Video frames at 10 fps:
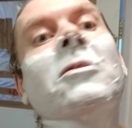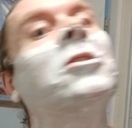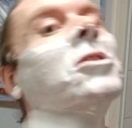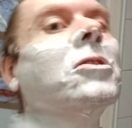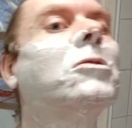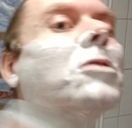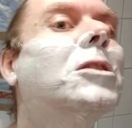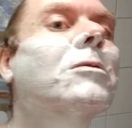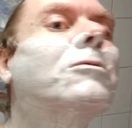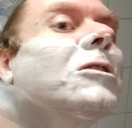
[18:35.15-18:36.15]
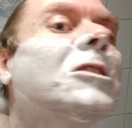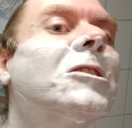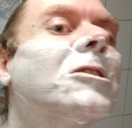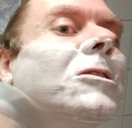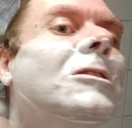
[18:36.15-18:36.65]
stream of
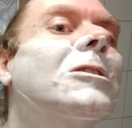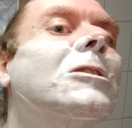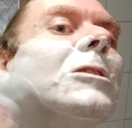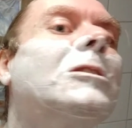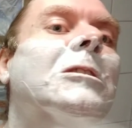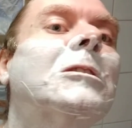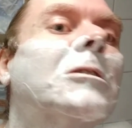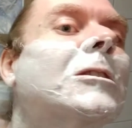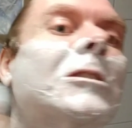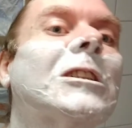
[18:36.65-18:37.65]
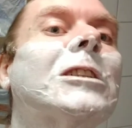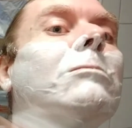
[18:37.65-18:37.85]
consciousness type